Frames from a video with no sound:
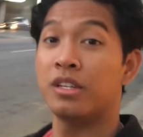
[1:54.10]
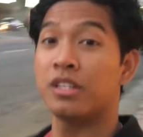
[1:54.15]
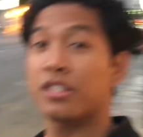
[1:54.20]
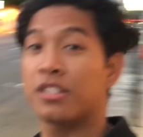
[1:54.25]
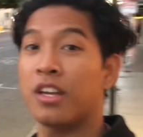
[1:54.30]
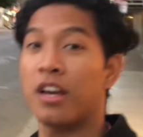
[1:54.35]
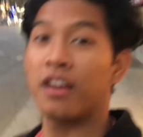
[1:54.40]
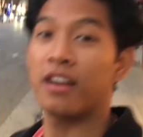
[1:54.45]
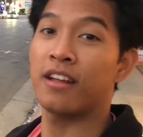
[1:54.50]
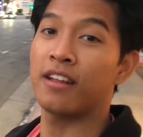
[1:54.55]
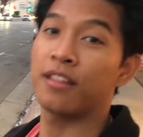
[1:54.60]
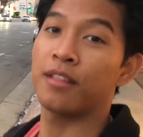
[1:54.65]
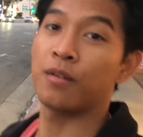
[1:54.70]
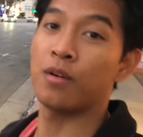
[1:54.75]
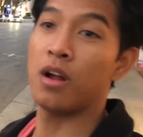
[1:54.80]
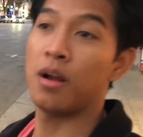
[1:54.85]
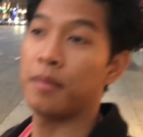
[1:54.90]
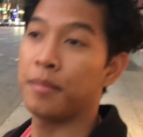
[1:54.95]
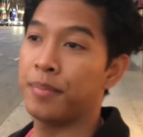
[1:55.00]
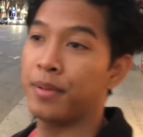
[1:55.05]
We just got out of the
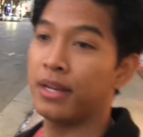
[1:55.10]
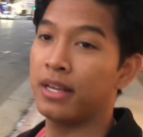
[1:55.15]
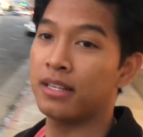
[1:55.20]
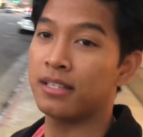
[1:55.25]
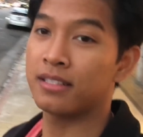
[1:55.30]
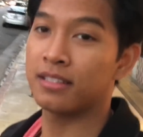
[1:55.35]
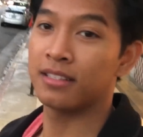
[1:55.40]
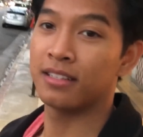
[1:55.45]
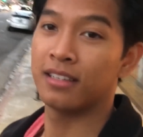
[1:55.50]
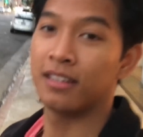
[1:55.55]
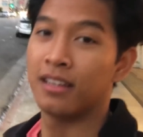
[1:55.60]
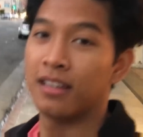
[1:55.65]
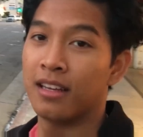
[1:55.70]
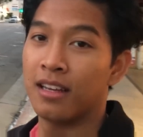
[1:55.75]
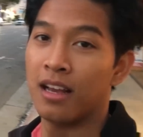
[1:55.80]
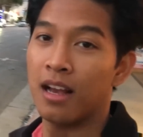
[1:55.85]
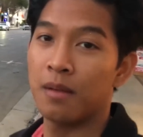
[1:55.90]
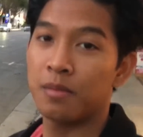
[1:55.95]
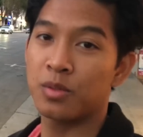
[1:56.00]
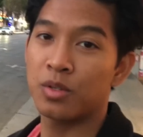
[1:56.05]
ramen place.
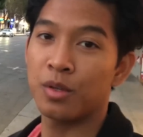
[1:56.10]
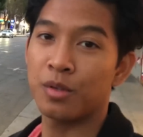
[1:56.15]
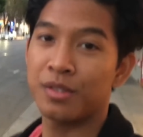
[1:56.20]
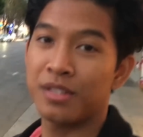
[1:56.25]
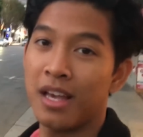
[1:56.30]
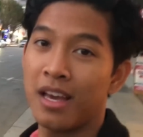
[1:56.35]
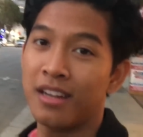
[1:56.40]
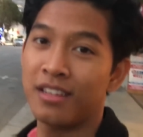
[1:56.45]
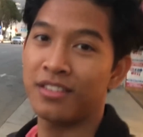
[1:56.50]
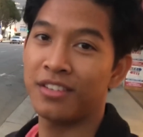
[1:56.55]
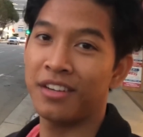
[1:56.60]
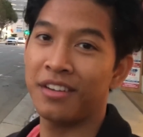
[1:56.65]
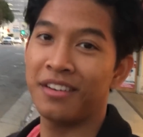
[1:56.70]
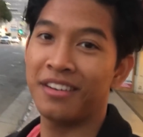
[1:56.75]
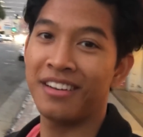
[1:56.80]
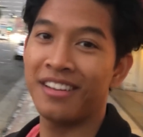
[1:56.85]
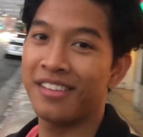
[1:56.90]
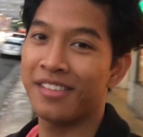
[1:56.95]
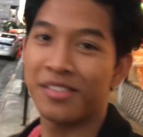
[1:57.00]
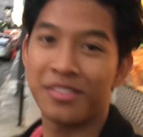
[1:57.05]
I'm so satisfied
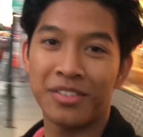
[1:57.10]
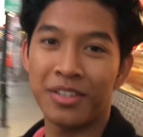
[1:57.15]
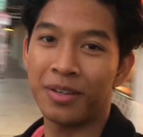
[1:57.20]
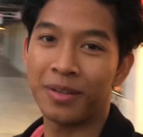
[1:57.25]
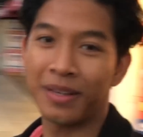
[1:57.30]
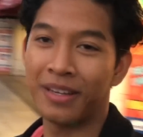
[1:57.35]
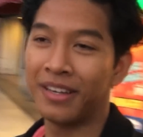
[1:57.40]
right now. It's so